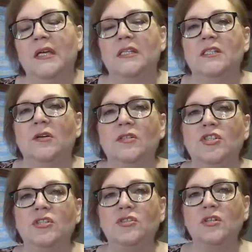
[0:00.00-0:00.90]
So as
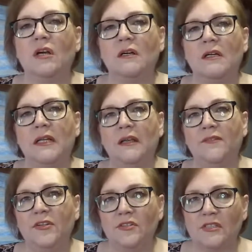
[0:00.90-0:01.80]
you start giving
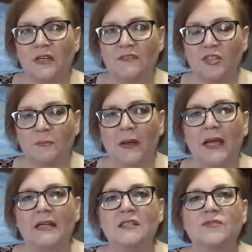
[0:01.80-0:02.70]
yourself
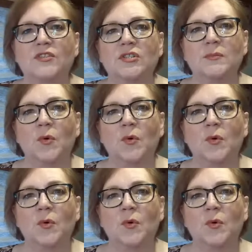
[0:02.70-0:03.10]
space for some